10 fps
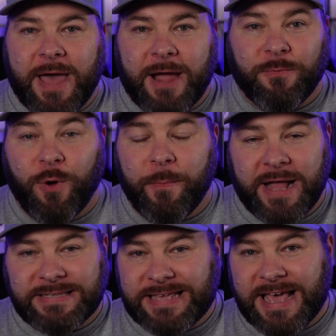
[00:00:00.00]
Pack
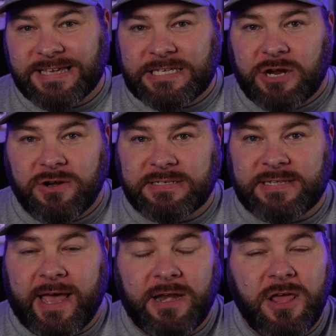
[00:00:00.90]
robots as they are
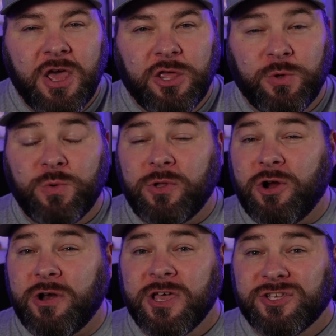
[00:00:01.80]
designed, you
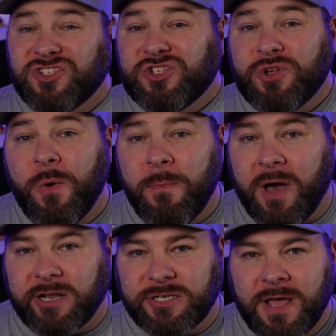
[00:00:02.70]
learn so
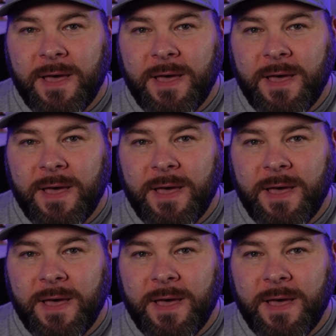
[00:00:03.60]
much,